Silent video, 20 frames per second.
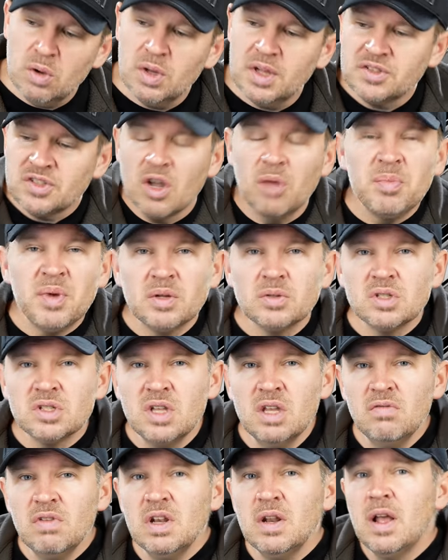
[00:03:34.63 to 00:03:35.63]
Let's help out
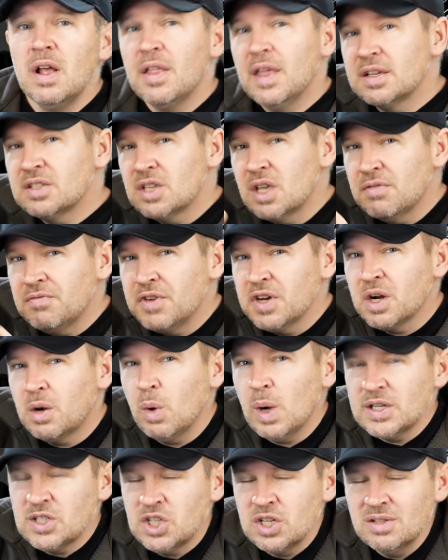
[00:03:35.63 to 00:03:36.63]
Stephen. Thanks again for your
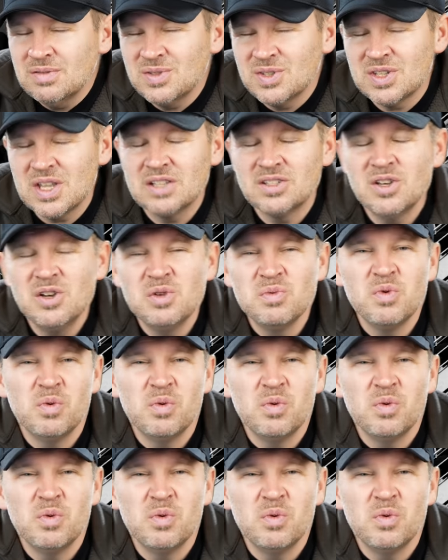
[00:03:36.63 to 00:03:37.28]
question. Stay tuned.